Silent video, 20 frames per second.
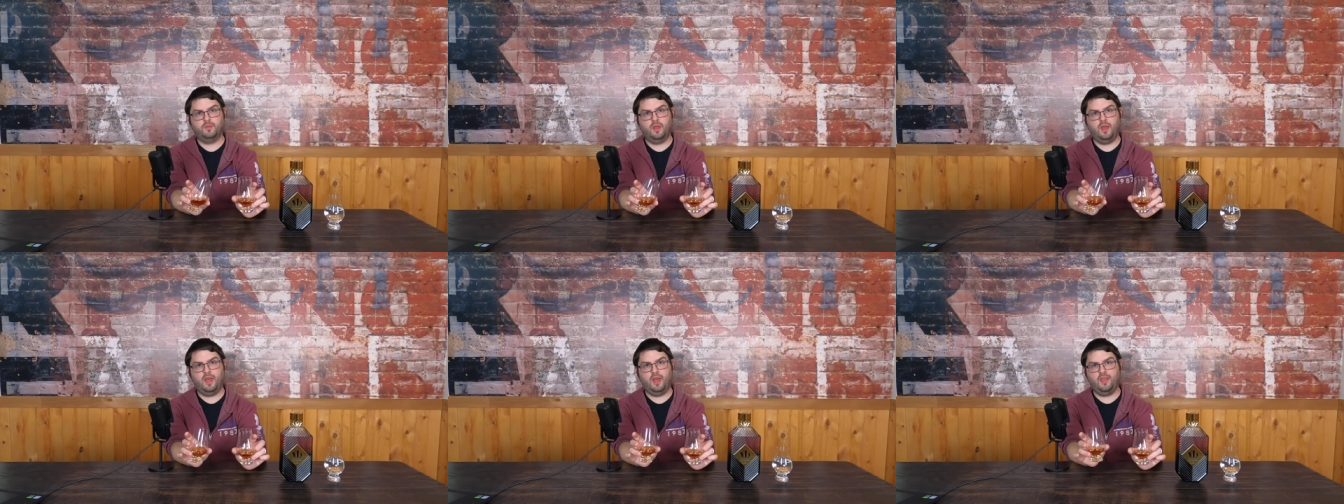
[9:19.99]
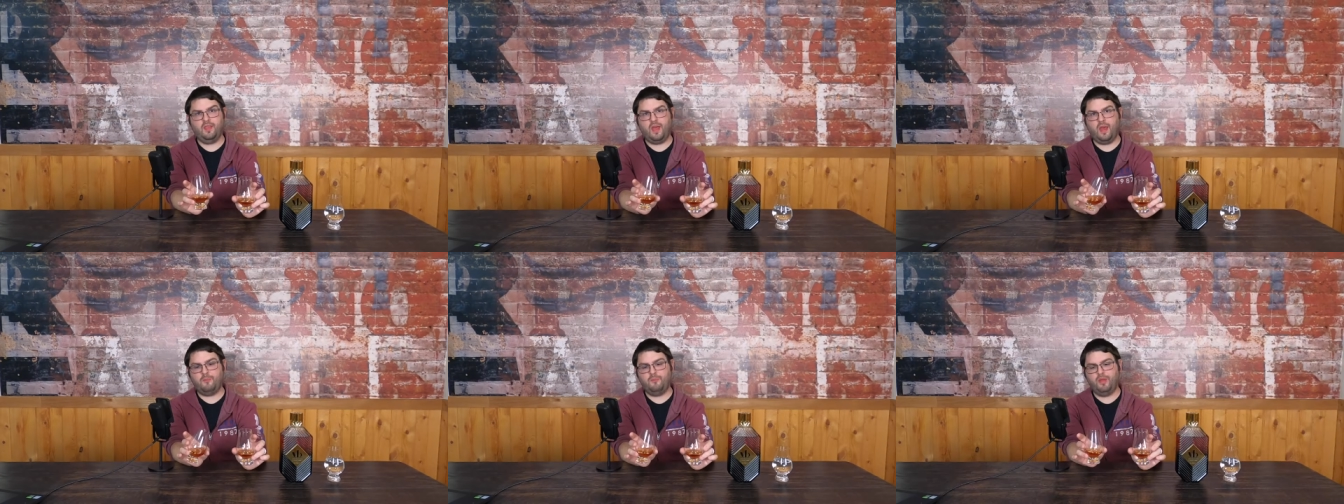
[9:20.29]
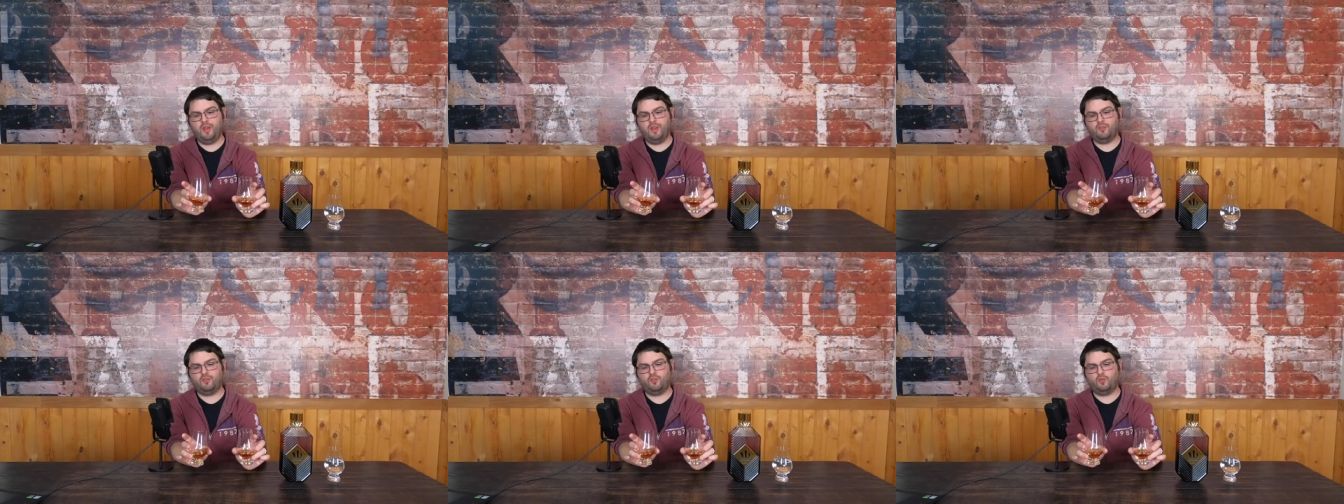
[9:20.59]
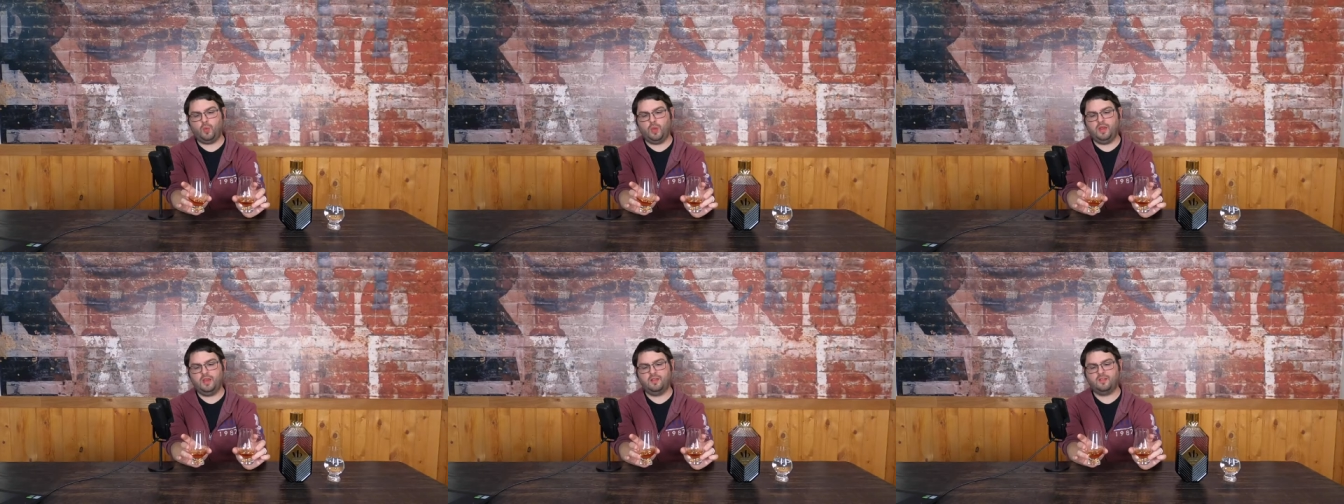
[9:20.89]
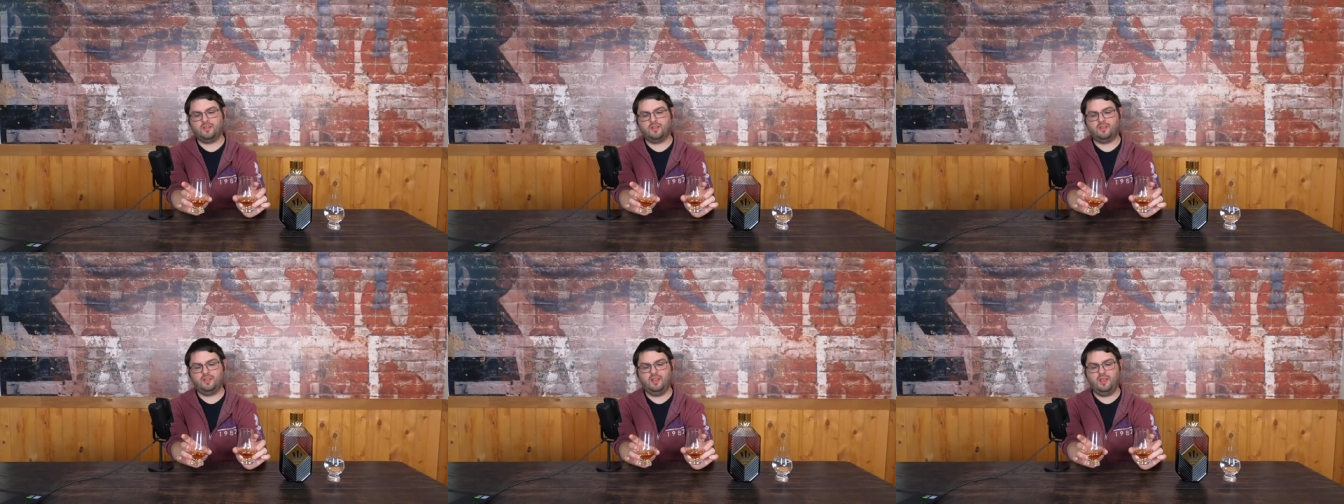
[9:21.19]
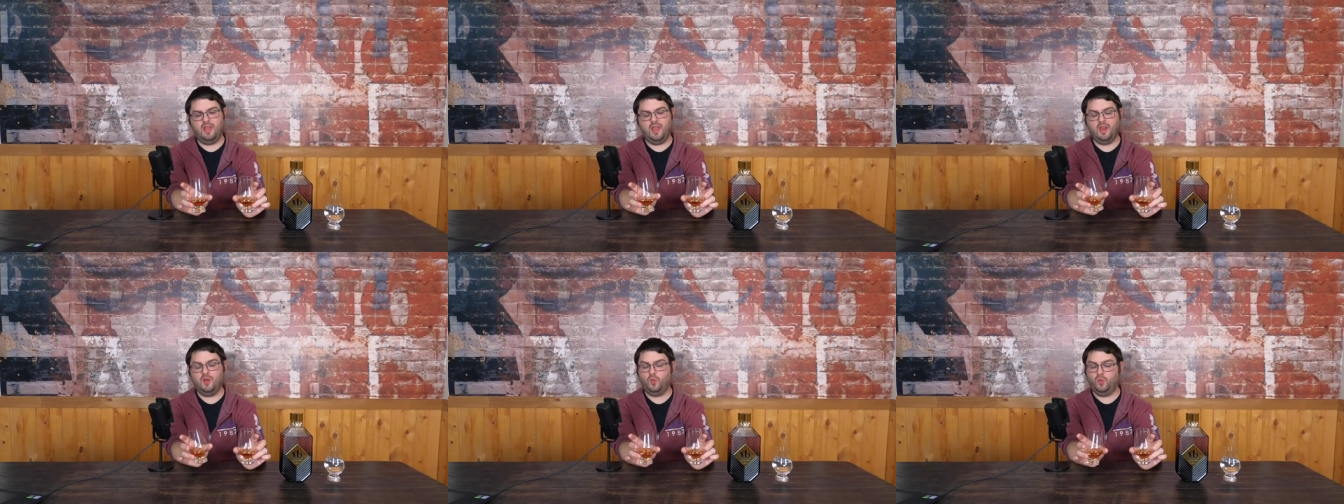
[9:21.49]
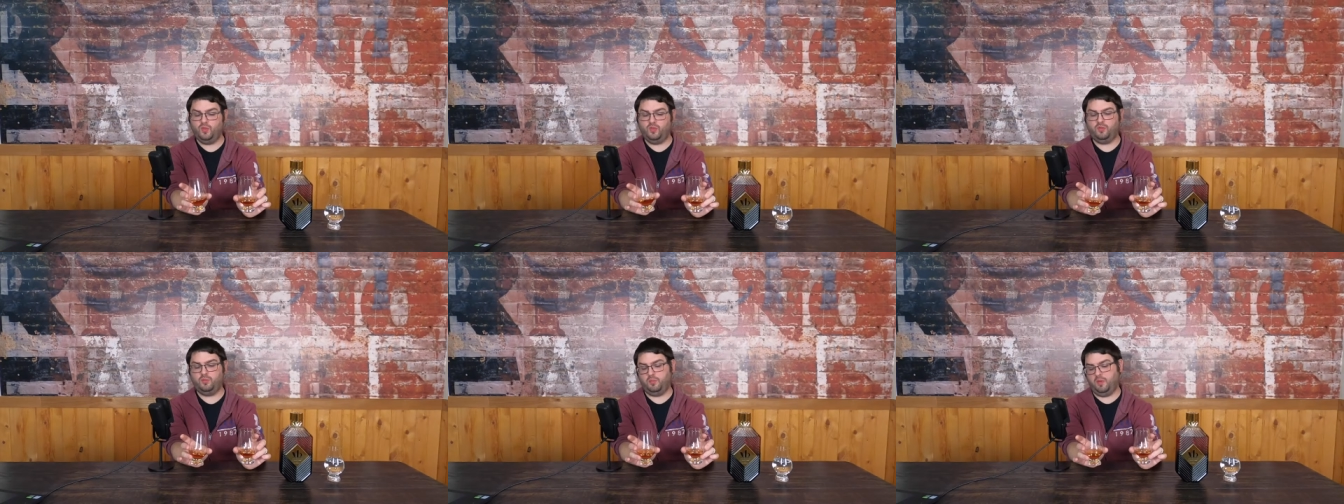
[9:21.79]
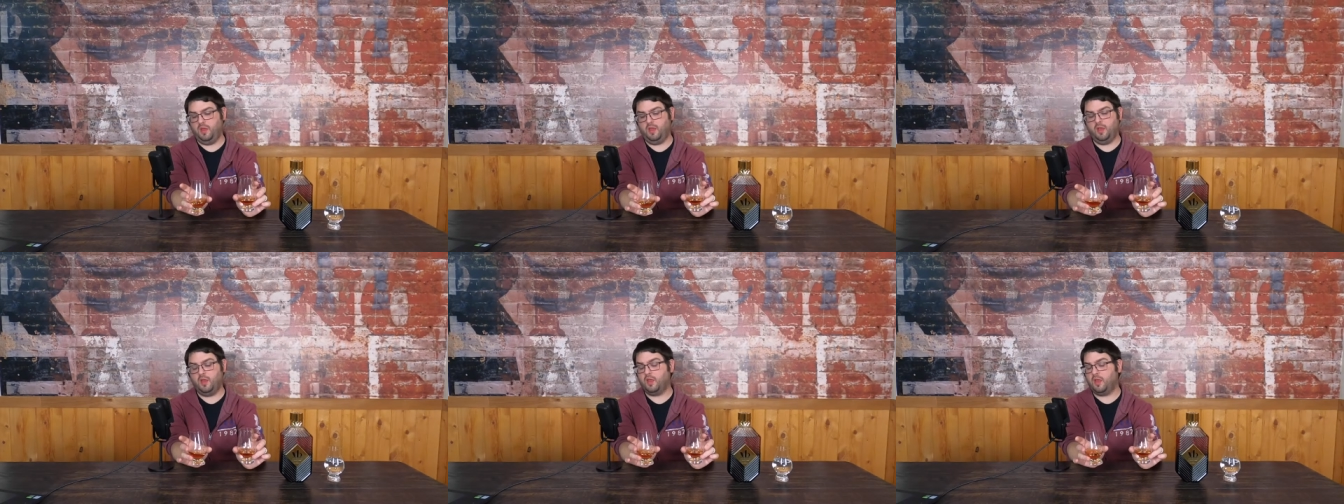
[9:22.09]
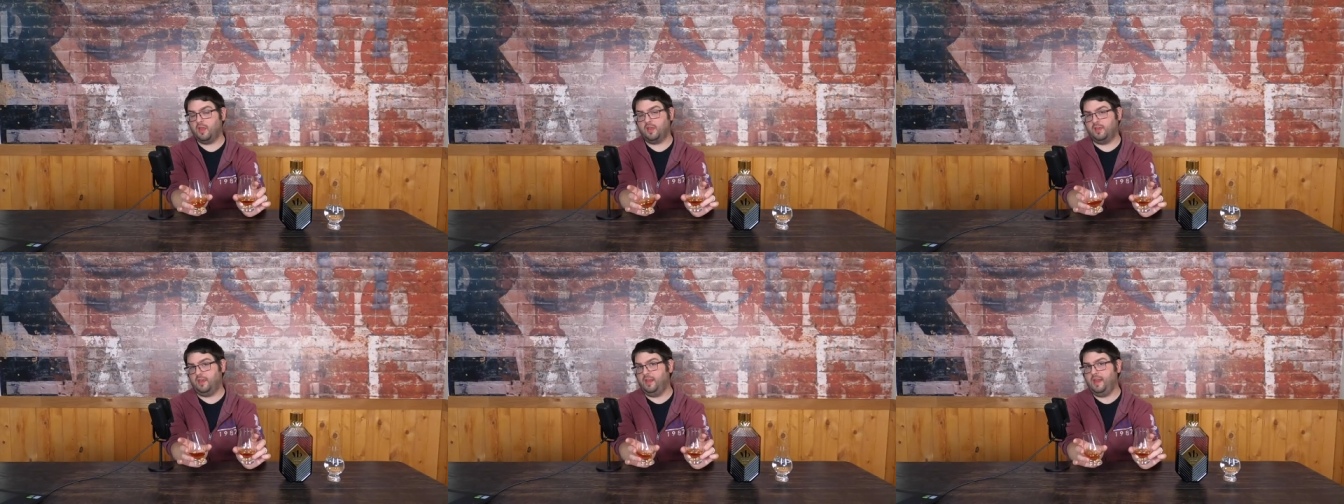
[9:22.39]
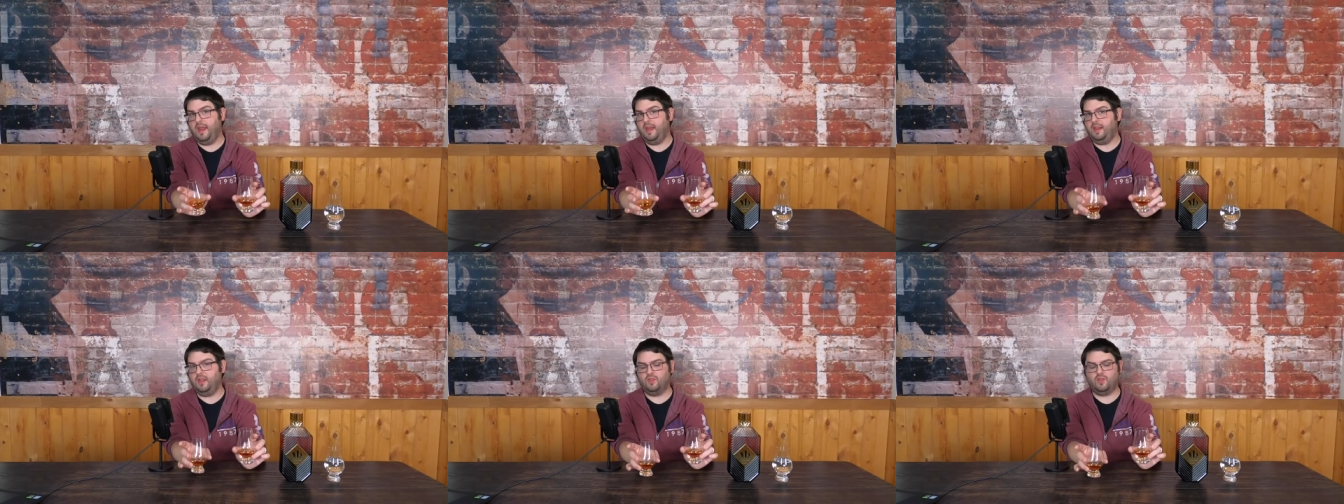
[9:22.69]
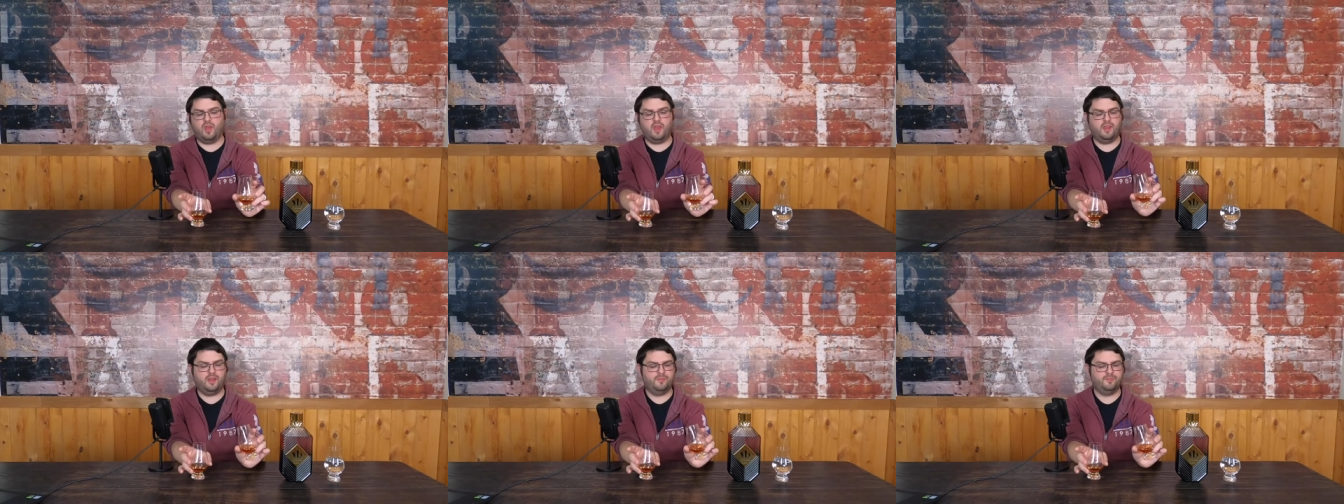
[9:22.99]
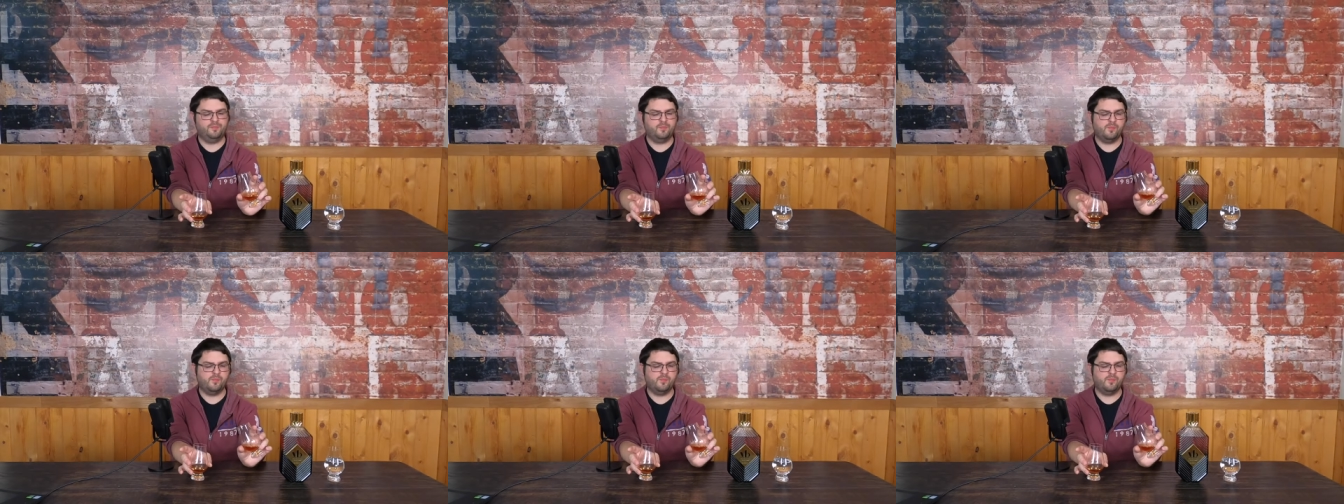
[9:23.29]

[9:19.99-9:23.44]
And that bit of sweetness at the end was Canadian-like.